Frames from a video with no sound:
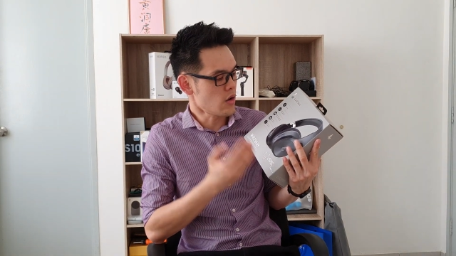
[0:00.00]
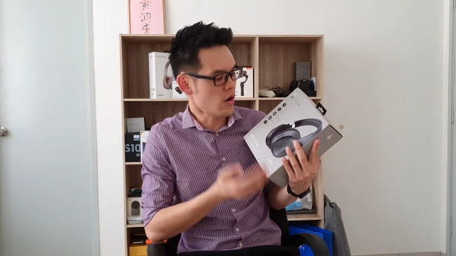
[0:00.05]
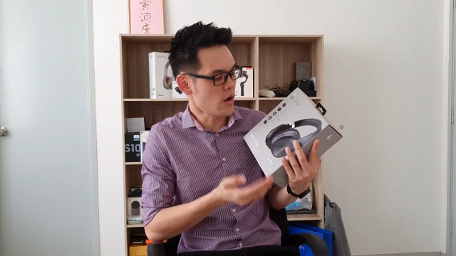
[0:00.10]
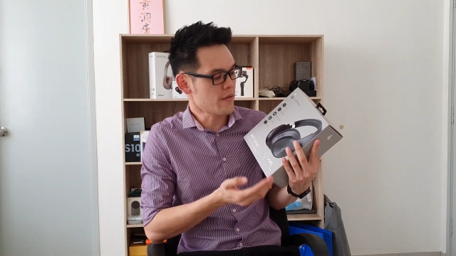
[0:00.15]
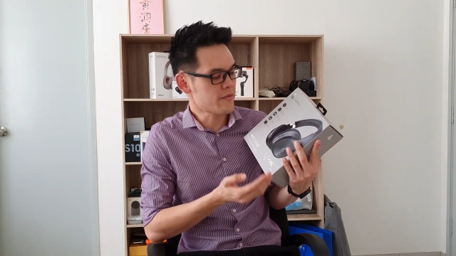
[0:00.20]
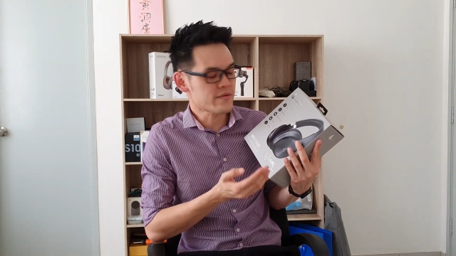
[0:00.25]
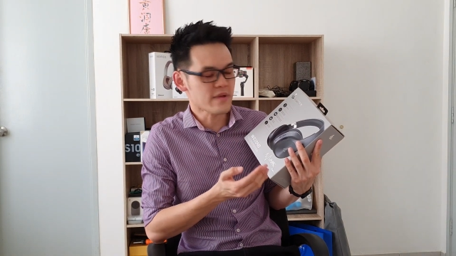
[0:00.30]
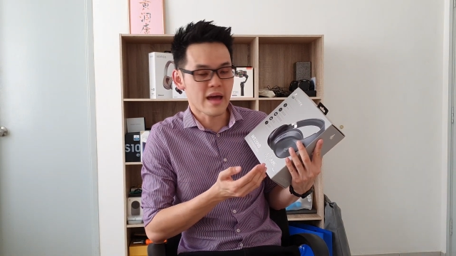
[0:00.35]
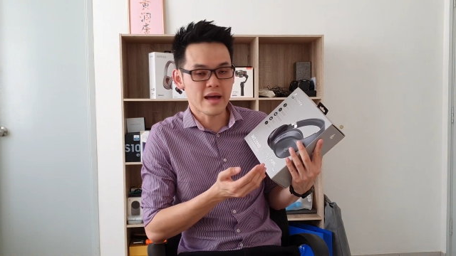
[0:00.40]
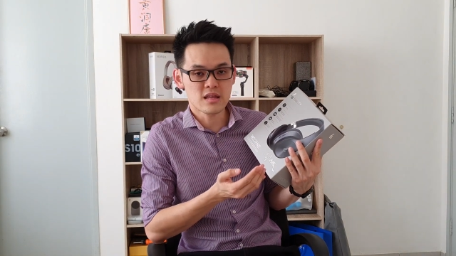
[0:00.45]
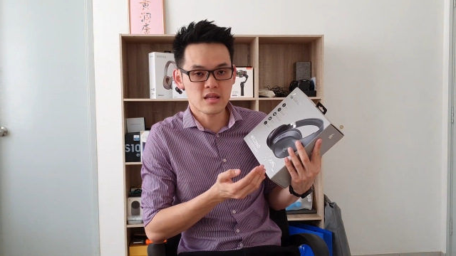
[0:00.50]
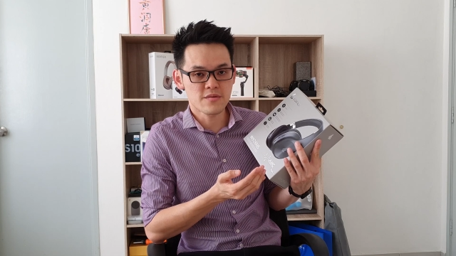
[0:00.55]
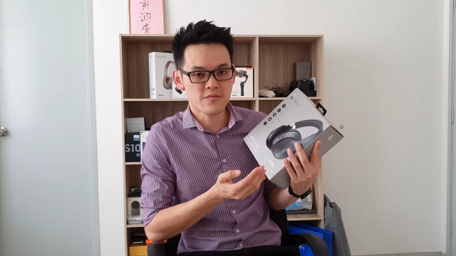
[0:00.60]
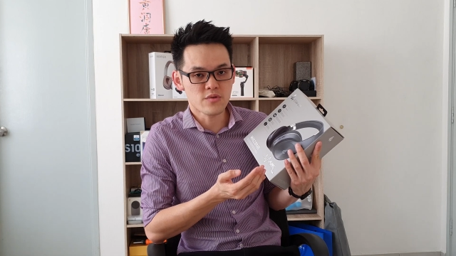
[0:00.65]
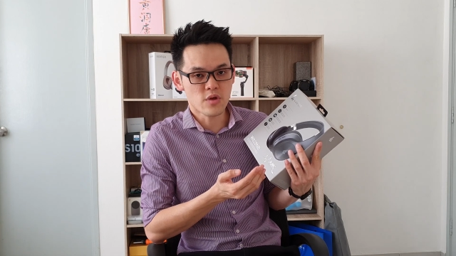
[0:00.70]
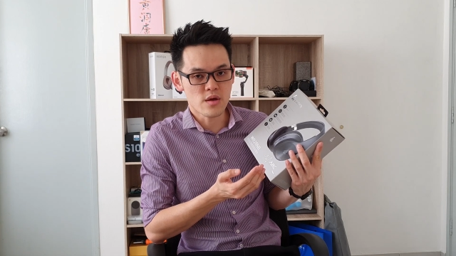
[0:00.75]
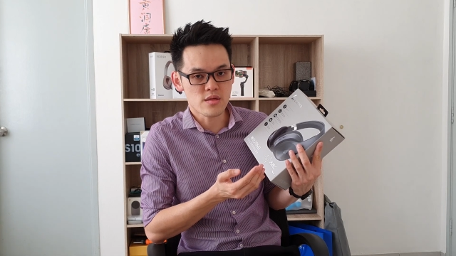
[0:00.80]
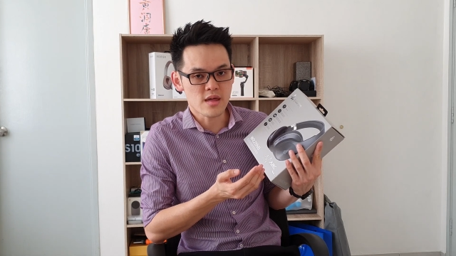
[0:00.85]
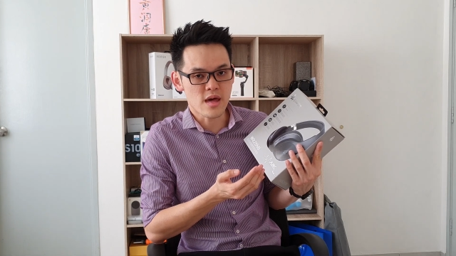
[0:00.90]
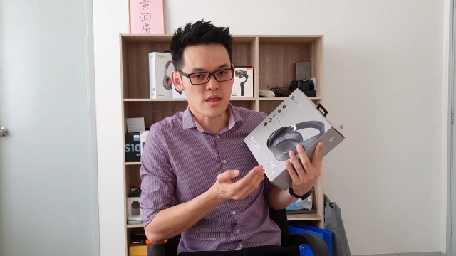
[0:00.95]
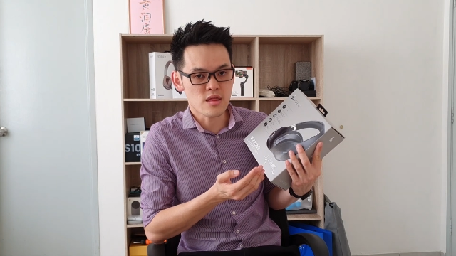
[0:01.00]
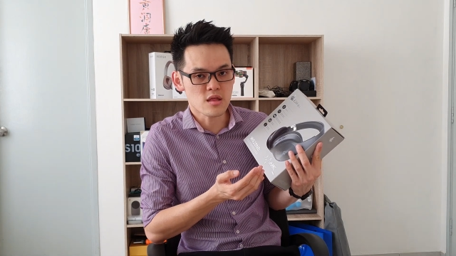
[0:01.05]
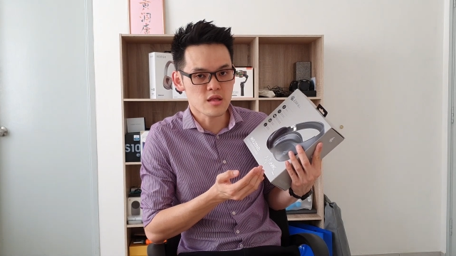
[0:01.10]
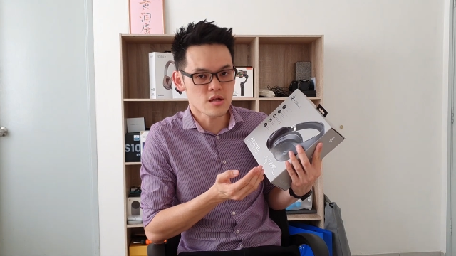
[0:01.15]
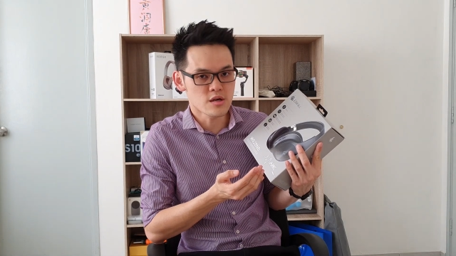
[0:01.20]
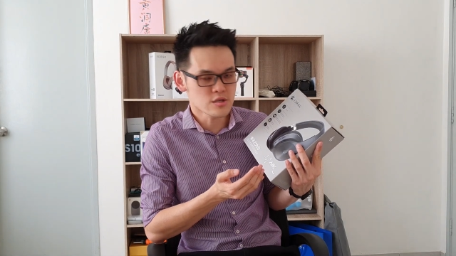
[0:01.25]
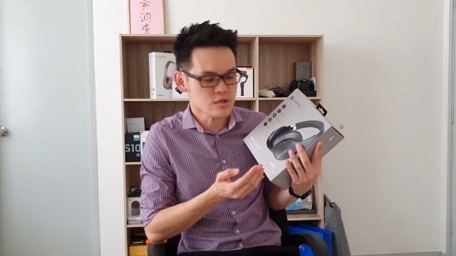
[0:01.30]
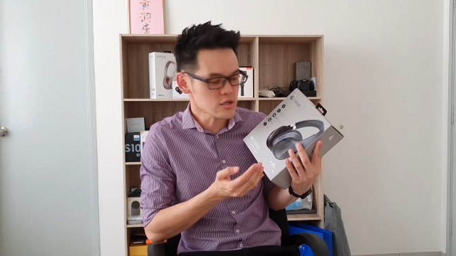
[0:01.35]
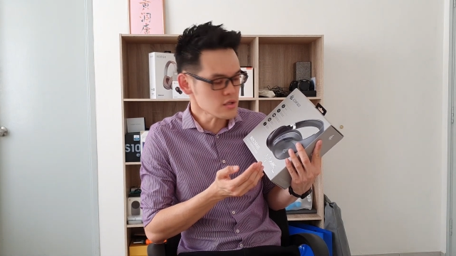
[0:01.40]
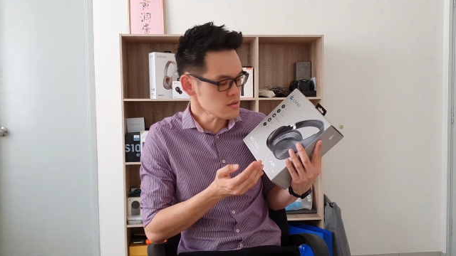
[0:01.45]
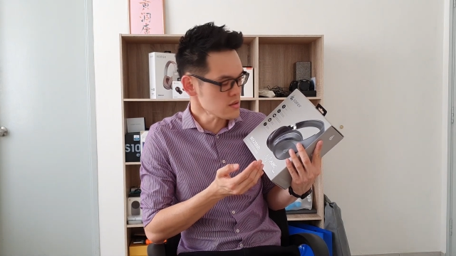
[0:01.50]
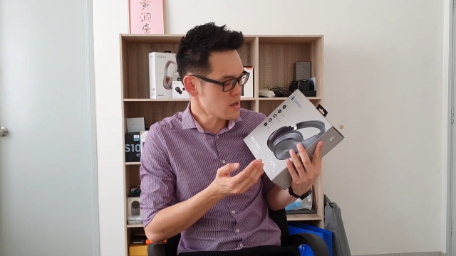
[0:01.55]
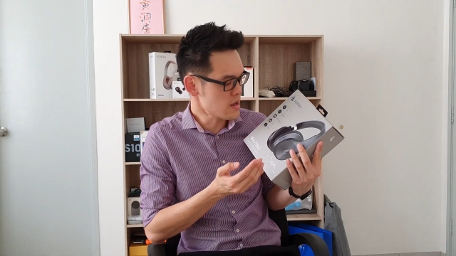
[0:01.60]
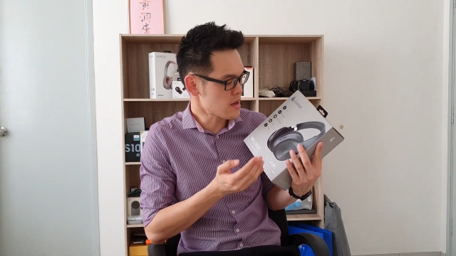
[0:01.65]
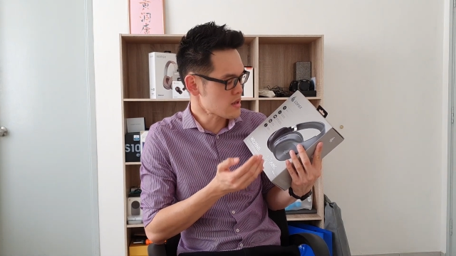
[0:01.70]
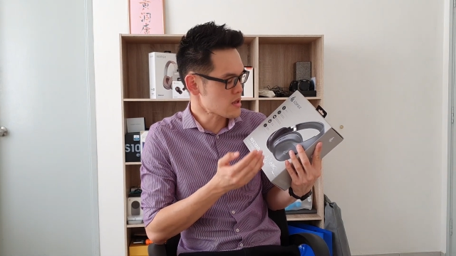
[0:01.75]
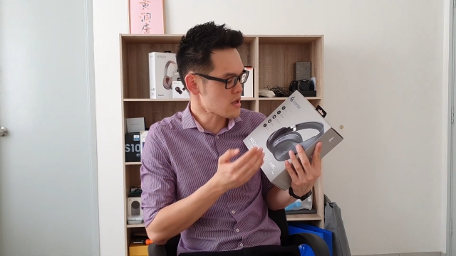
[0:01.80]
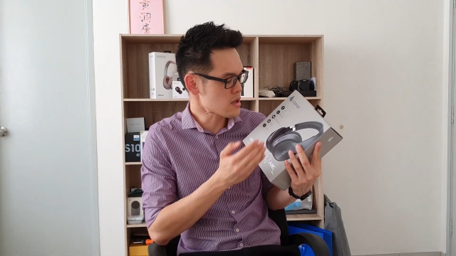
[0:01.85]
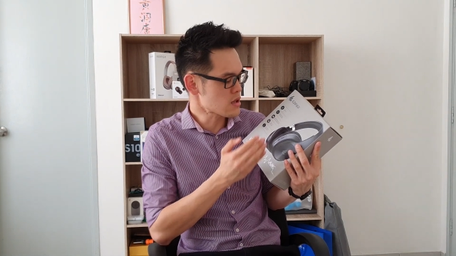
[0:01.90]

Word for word: active noise cancellation and